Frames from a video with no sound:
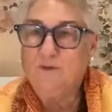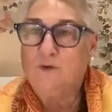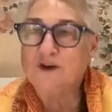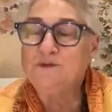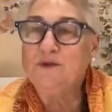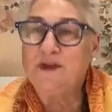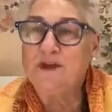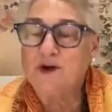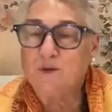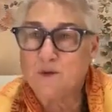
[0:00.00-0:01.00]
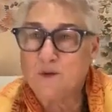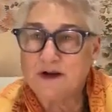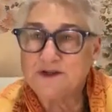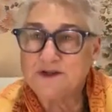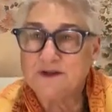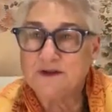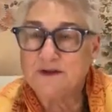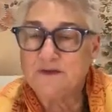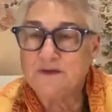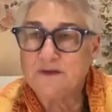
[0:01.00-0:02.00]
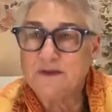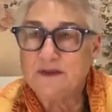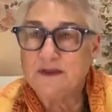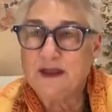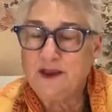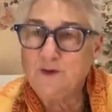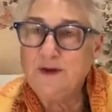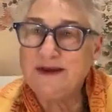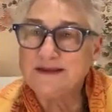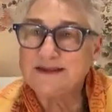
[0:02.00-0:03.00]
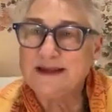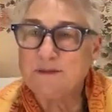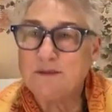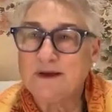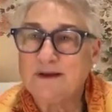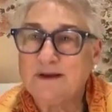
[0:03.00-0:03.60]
watch a movie you don't want to watch, and you need to sleep.